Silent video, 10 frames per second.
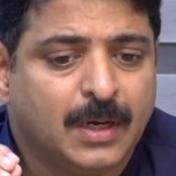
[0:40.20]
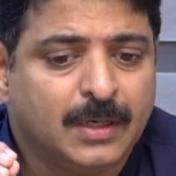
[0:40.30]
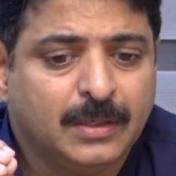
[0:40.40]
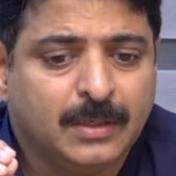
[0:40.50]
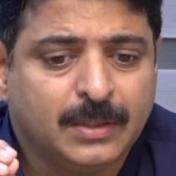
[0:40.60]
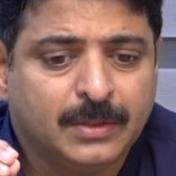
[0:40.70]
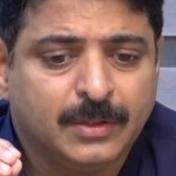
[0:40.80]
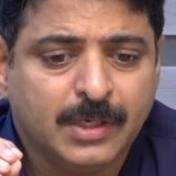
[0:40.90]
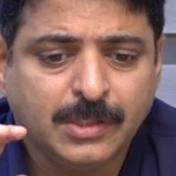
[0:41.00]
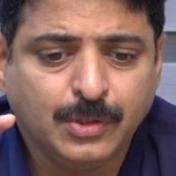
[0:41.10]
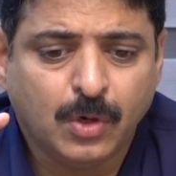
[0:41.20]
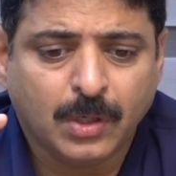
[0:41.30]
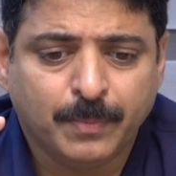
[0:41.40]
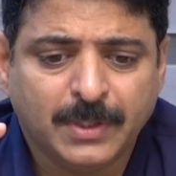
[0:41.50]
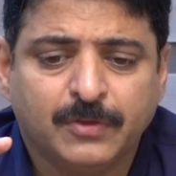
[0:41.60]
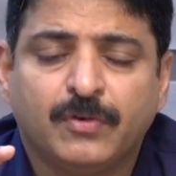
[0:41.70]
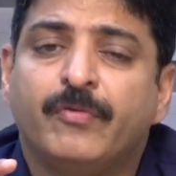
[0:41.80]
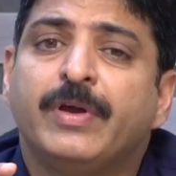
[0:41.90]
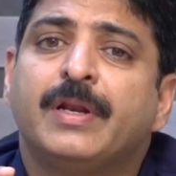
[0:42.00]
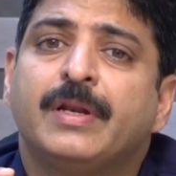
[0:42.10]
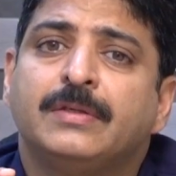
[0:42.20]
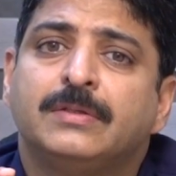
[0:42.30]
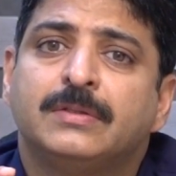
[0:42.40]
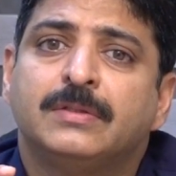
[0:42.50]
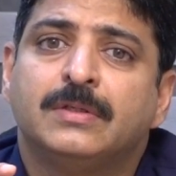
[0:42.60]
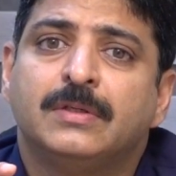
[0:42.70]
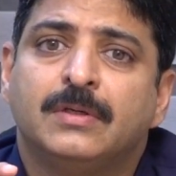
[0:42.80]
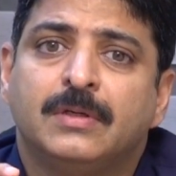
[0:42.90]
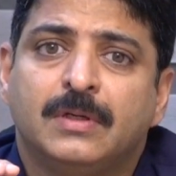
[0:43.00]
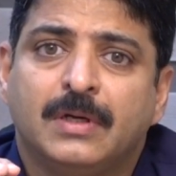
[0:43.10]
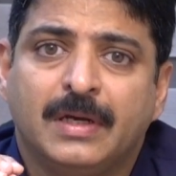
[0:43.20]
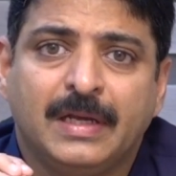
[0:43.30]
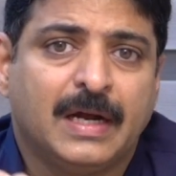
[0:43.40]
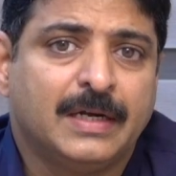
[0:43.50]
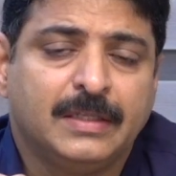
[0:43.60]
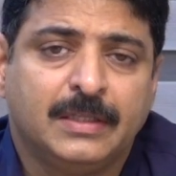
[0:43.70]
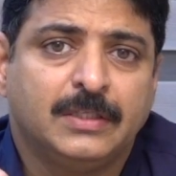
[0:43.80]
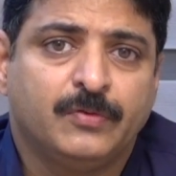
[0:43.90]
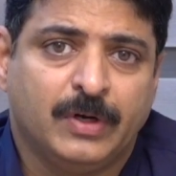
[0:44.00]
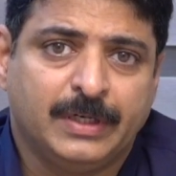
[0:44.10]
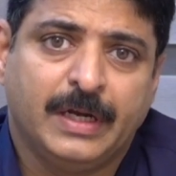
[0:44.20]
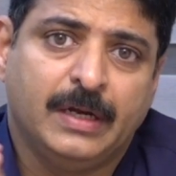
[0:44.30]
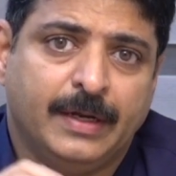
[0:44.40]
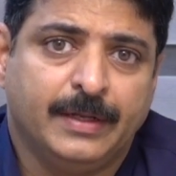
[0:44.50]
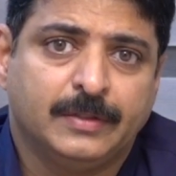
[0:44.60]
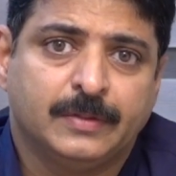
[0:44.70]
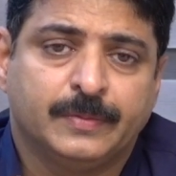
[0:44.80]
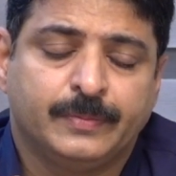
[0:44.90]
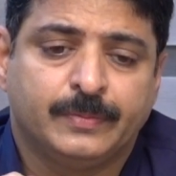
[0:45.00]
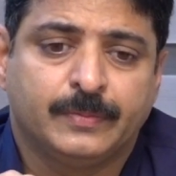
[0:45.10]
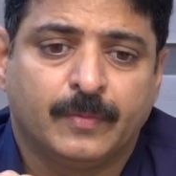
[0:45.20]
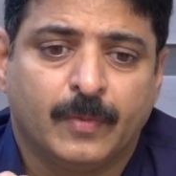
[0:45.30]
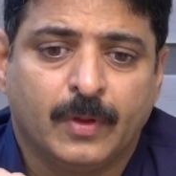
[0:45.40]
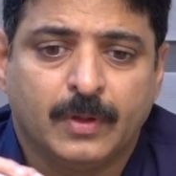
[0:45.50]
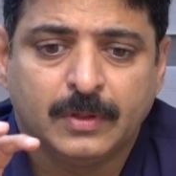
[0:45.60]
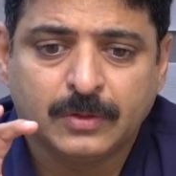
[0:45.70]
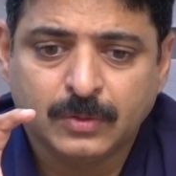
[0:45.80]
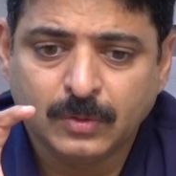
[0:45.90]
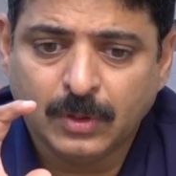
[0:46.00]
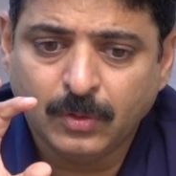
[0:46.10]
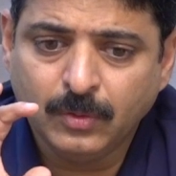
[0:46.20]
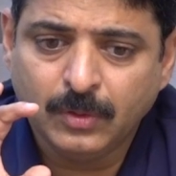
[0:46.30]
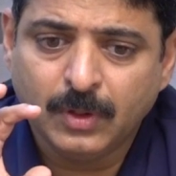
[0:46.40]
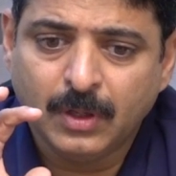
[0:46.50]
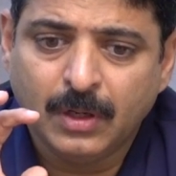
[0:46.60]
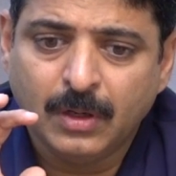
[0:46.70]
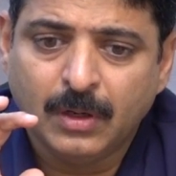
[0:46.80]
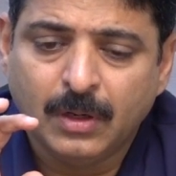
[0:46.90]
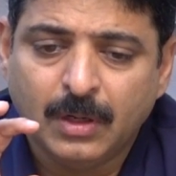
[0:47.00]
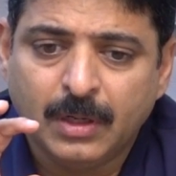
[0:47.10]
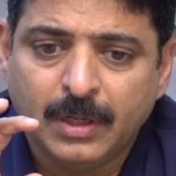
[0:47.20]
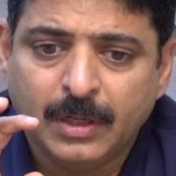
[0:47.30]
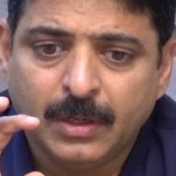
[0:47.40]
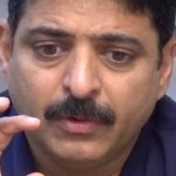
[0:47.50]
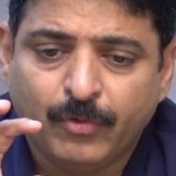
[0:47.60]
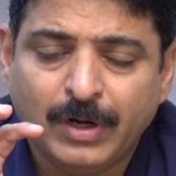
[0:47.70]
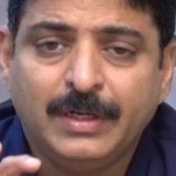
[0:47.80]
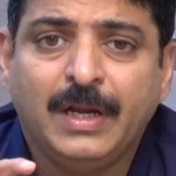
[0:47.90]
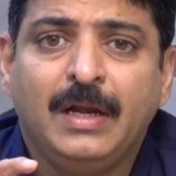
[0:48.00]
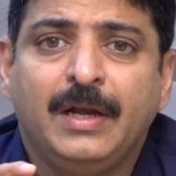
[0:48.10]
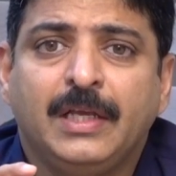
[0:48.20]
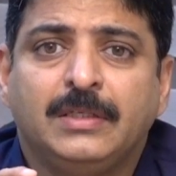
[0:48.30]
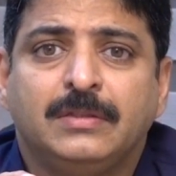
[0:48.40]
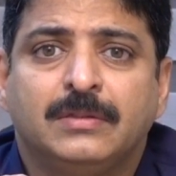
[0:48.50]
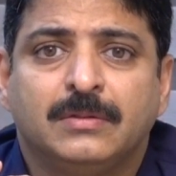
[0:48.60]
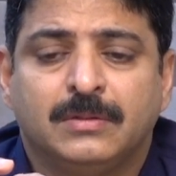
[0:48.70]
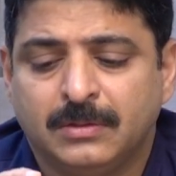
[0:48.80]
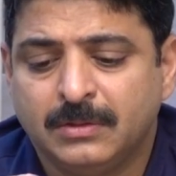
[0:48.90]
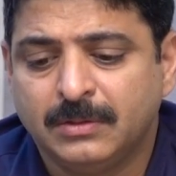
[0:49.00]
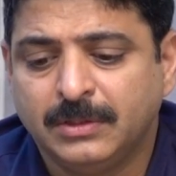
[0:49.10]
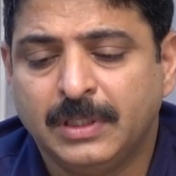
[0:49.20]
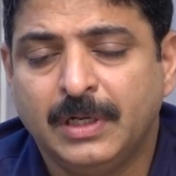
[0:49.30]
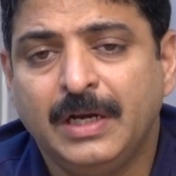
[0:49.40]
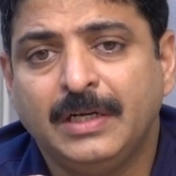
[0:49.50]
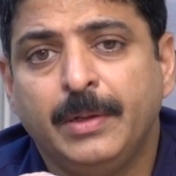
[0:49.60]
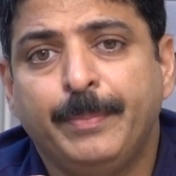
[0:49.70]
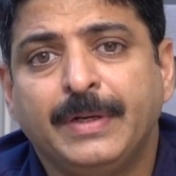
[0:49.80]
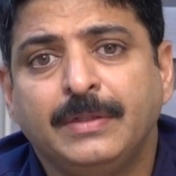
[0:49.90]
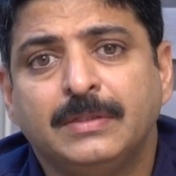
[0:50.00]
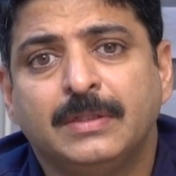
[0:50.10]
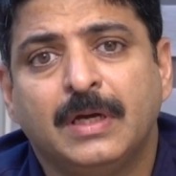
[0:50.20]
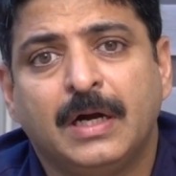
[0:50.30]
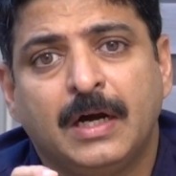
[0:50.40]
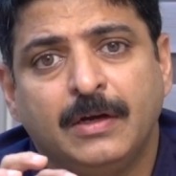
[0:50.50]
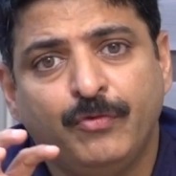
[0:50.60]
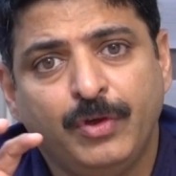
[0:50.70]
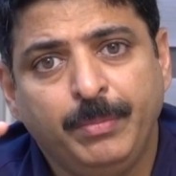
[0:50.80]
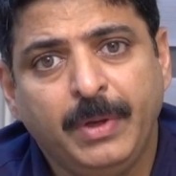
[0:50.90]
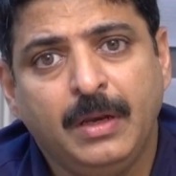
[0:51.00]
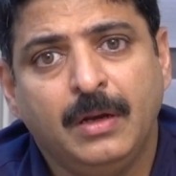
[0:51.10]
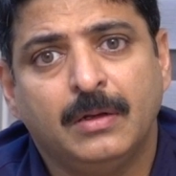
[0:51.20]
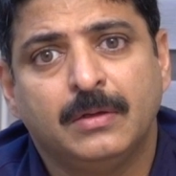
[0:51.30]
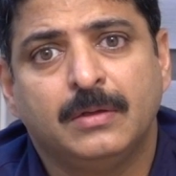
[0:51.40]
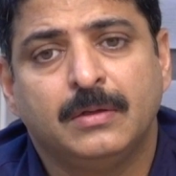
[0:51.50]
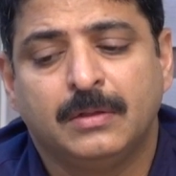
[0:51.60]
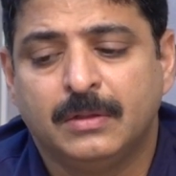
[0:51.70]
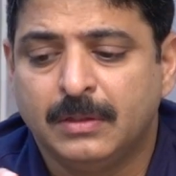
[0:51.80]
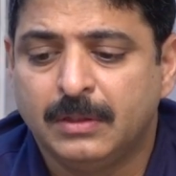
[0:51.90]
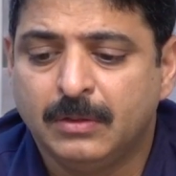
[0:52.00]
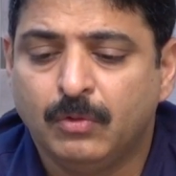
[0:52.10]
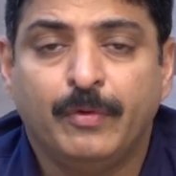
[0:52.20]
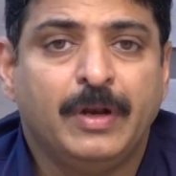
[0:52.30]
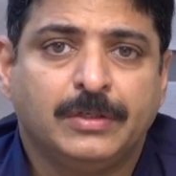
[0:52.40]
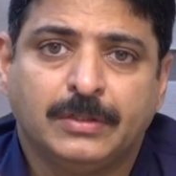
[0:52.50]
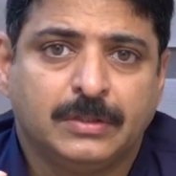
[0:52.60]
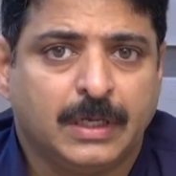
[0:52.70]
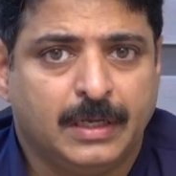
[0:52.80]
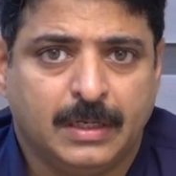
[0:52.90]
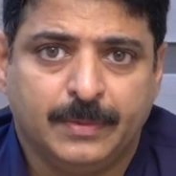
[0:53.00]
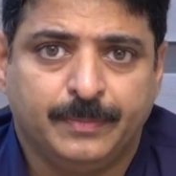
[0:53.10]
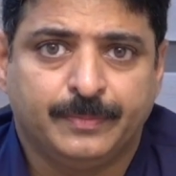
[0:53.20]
And there is not much of awareness regarding these fertile days. So now fertile days generally depends on female ovulation cycle.